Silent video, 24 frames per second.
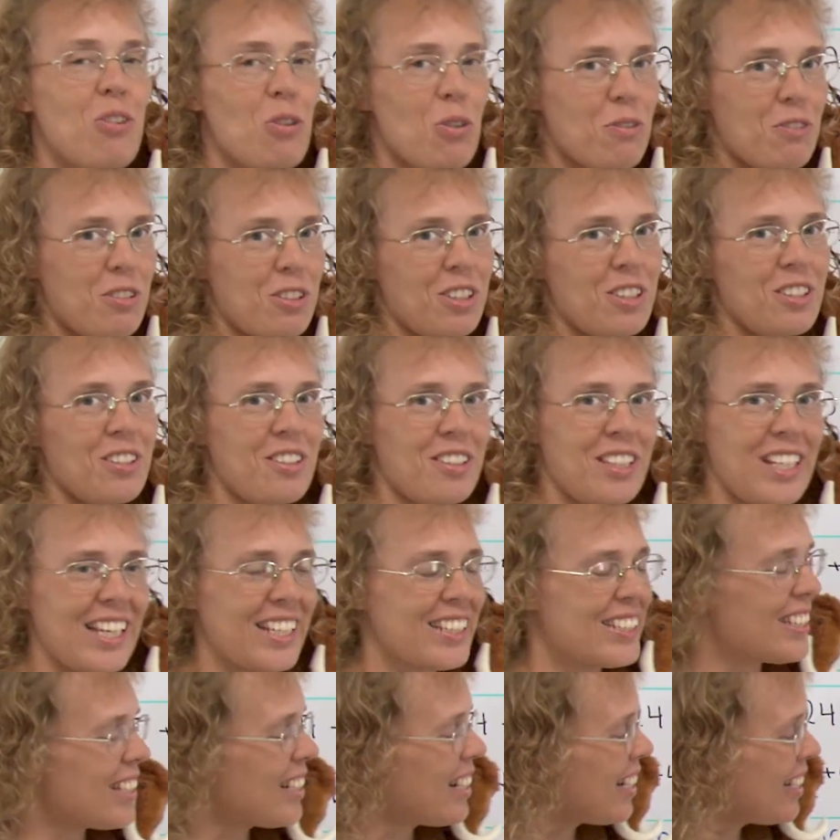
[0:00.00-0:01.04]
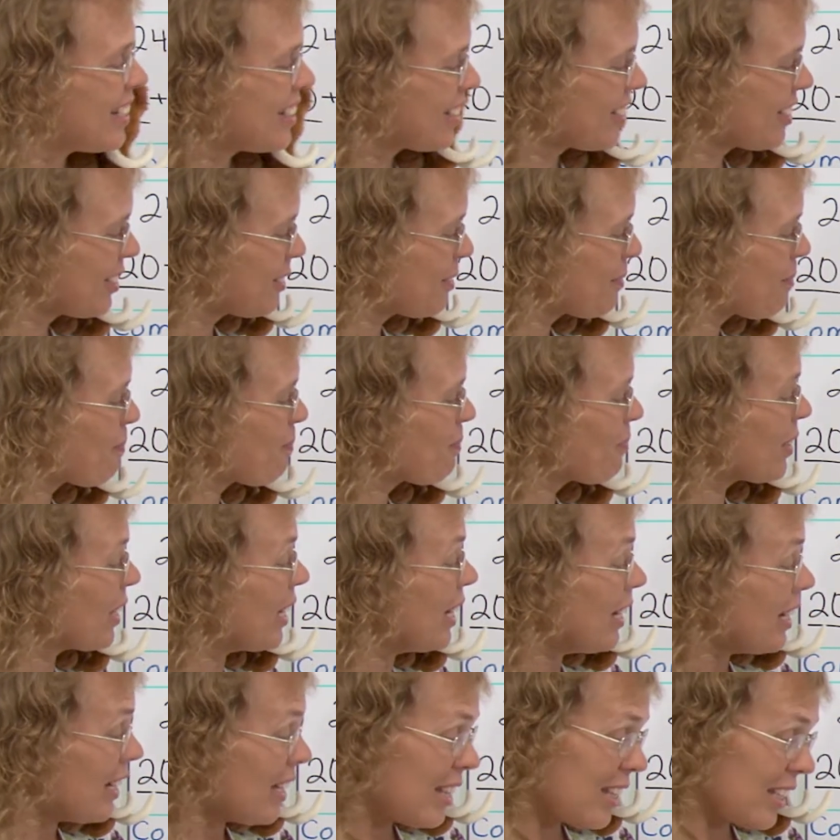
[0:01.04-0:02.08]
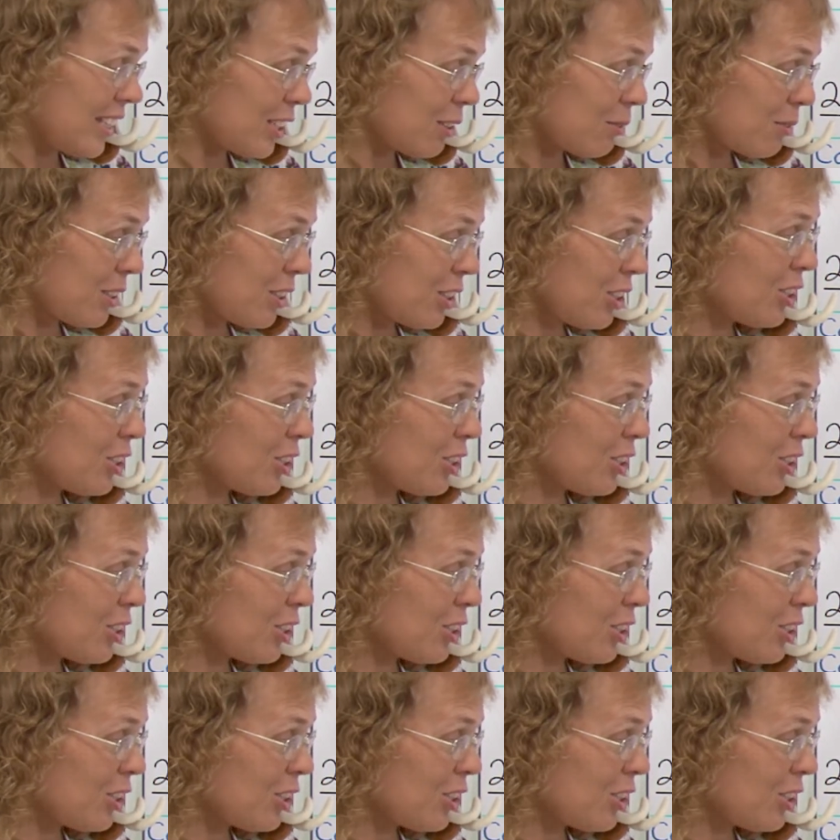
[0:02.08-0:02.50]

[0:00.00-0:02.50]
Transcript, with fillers: over the next 100. And this one